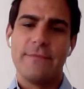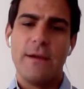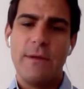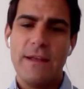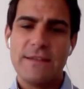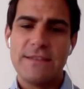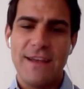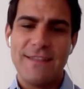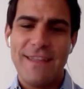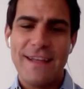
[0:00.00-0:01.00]
That's the
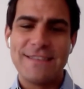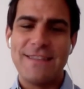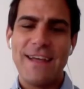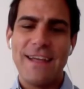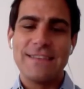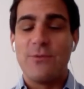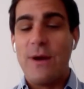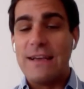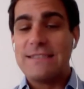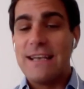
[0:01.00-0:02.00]
way I say
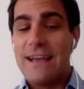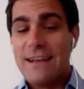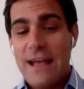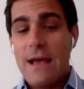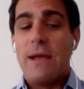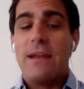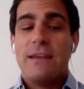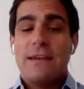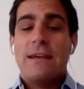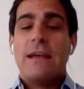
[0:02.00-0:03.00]
it. That's exactly what
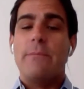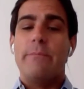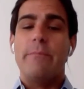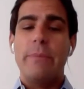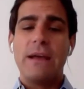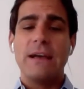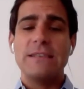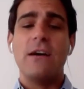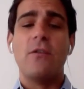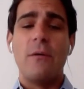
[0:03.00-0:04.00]
it is. Okay.
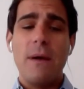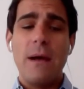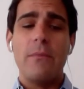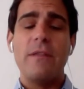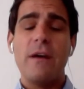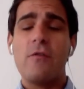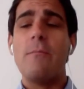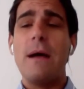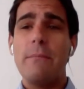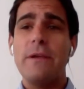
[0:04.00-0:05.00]
Because they'll
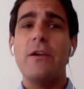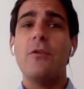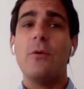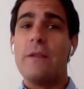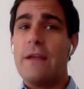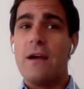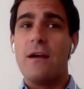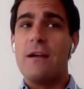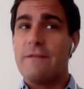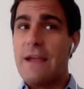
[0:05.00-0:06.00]
remember you
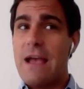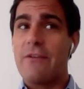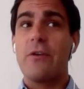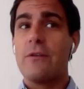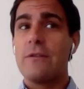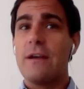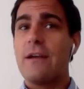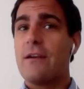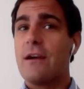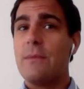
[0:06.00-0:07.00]
if they have a current lawn
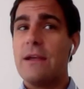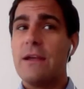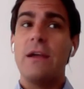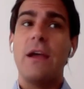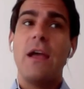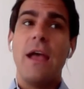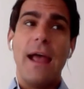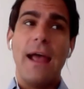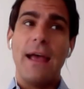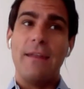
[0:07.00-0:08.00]
care company
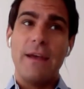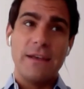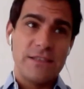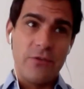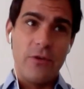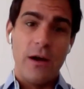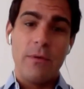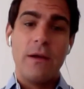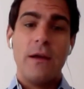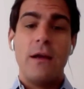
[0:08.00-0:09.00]
and they screw
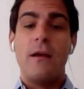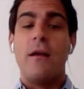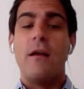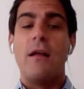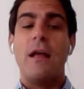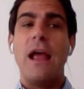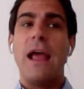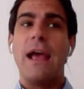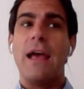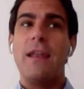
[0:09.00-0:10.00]
up,
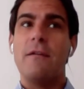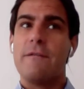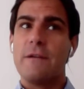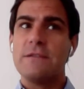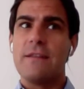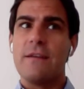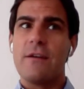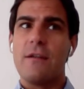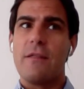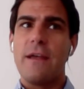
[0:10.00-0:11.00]
and the first thing they're
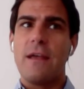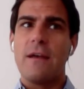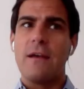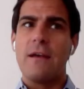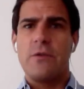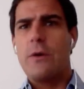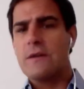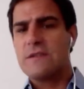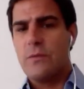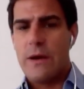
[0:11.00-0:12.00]
going to think of is, who
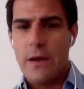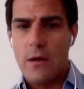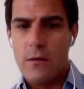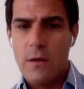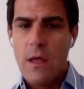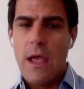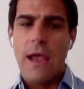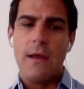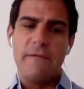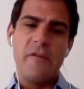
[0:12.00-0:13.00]
else do I know?
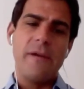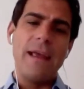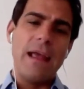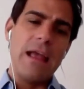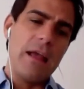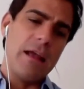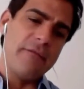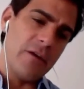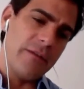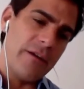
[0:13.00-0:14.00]
And if you're
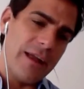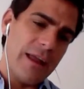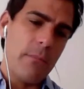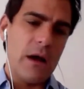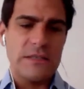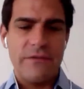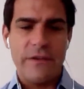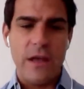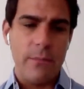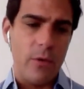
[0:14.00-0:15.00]
in their inbox
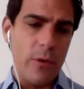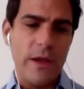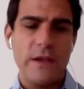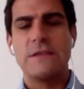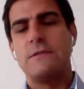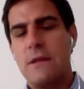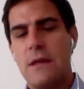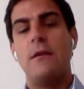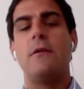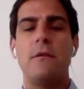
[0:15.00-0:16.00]
every couple of weeks,
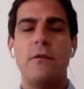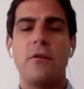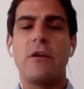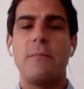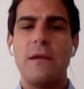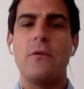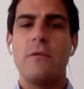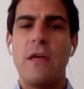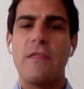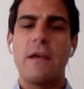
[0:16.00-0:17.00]
then you're going to be
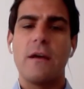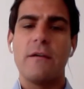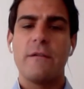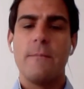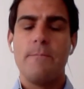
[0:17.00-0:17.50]
who they think of.